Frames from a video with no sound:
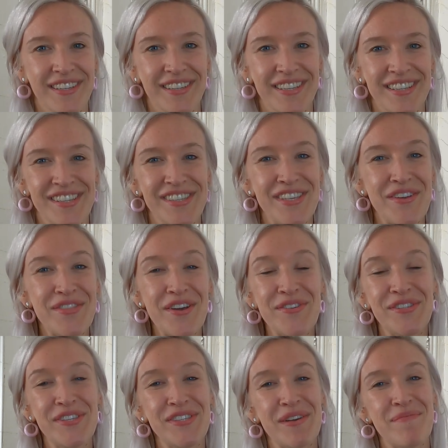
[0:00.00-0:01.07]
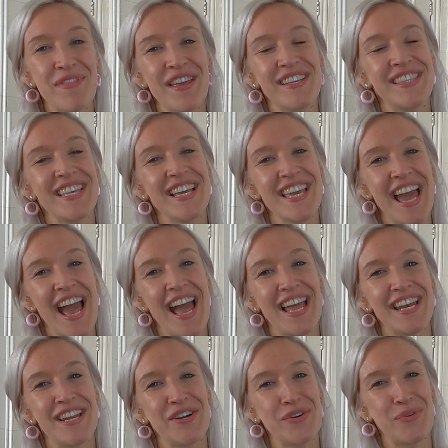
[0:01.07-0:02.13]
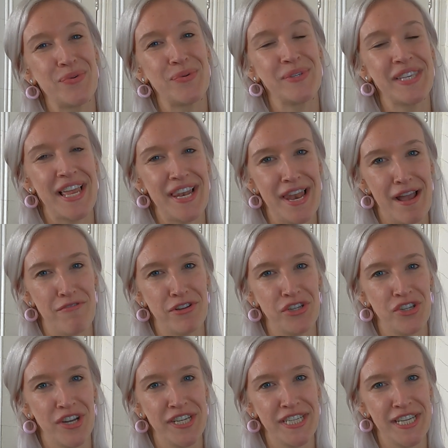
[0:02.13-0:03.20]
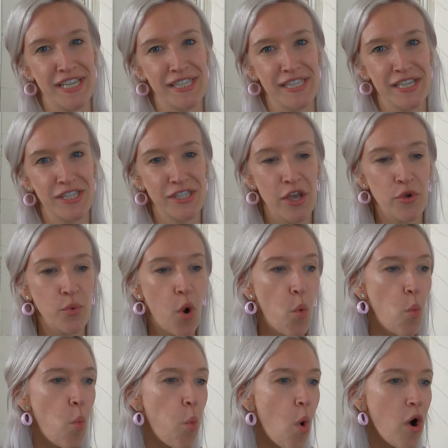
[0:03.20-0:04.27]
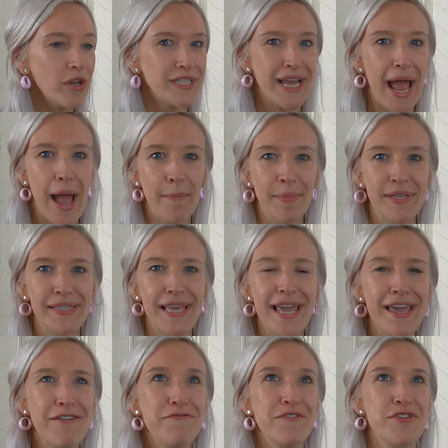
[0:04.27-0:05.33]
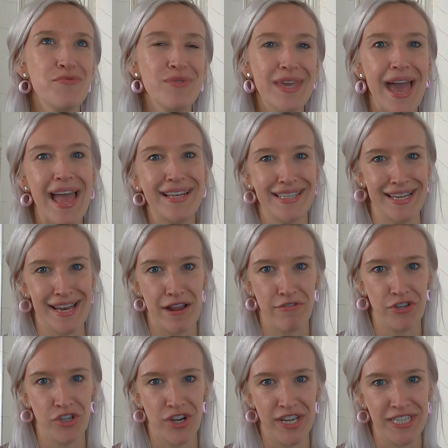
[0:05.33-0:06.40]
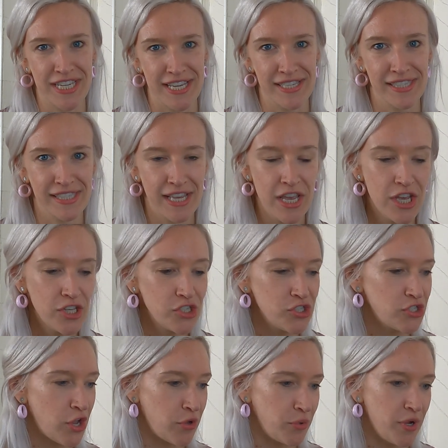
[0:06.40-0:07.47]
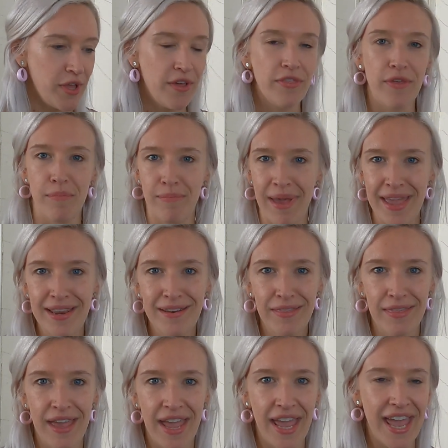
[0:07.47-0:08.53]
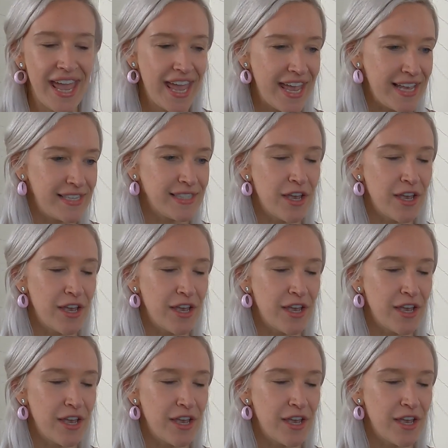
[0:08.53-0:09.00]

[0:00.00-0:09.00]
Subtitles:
So those are some things that can cause laryngitis. So what happens if you get laryngitis? So the main thing is